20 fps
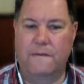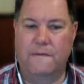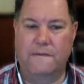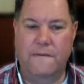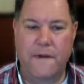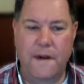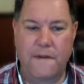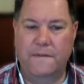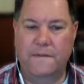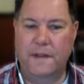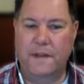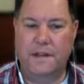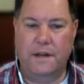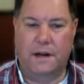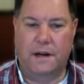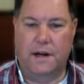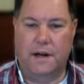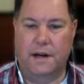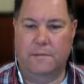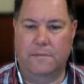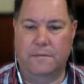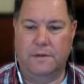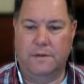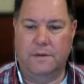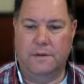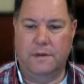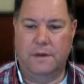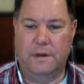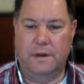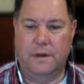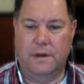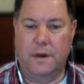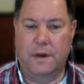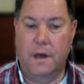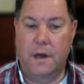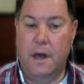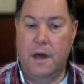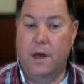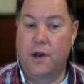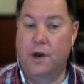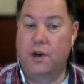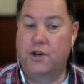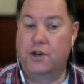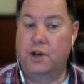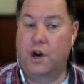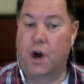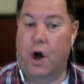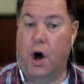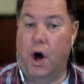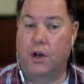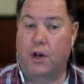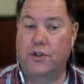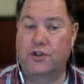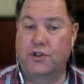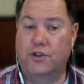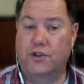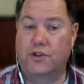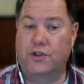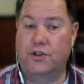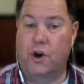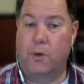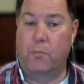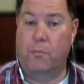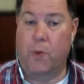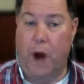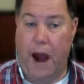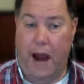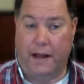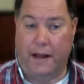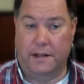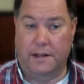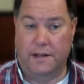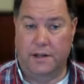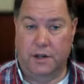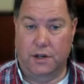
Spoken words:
50 times. You should also practice it.